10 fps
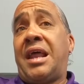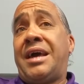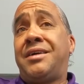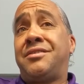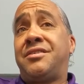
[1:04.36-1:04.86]

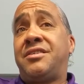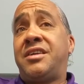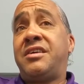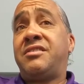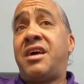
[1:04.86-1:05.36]
clans
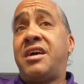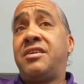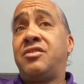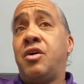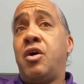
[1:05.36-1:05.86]
these
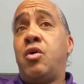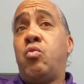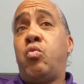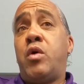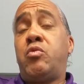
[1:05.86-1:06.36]
days,
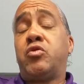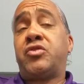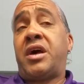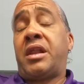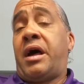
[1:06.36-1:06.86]
we will
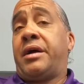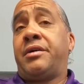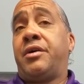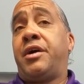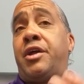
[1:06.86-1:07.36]
say like
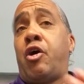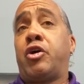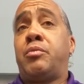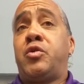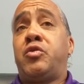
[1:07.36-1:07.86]
in our
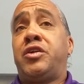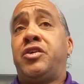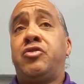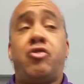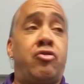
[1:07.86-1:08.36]

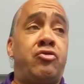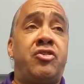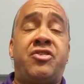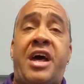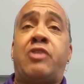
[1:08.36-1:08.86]
community, there's
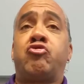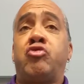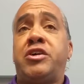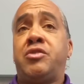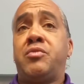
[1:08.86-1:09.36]
the Saddle
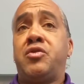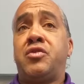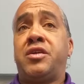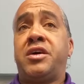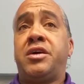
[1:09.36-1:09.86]
Tree
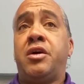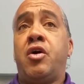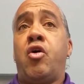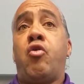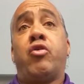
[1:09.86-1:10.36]
community
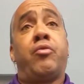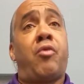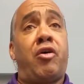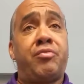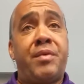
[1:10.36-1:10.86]
or the
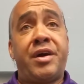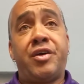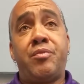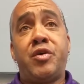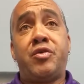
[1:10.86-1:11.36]
Prospect
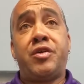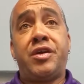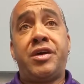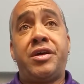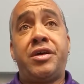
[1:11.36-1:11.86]

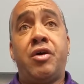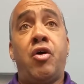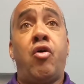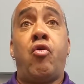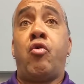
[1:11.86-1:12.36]
community
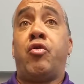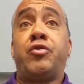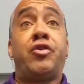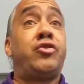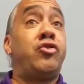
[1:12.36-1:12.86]
or
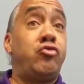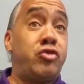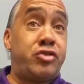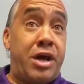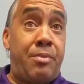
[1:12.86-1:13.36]
the
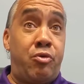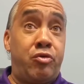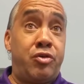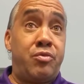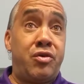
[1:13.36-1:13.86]
Union Chapel
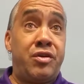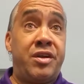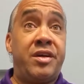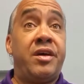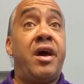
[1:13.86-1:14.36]

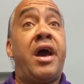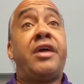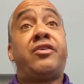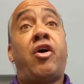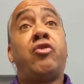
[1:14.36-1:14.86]
community,
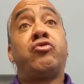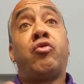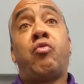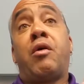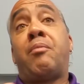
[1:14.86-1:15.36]
and those are